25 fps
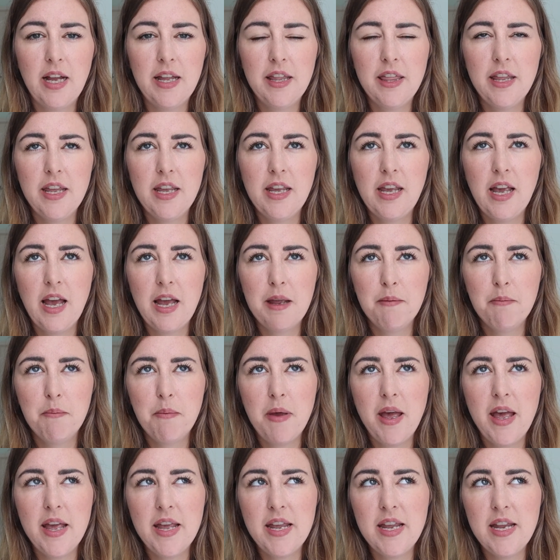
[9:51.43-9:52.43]
I think I
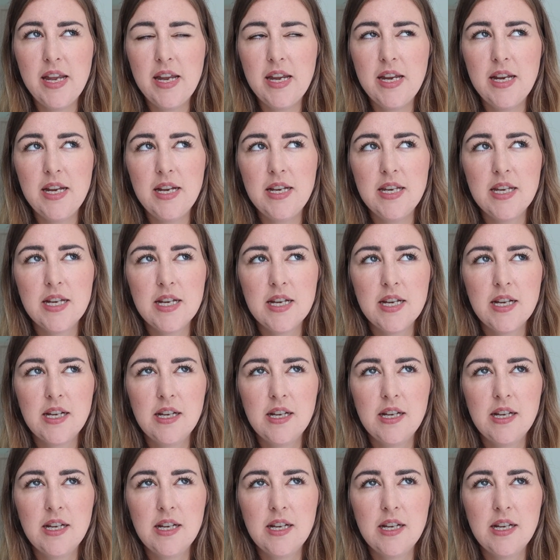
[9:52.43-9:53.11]
paid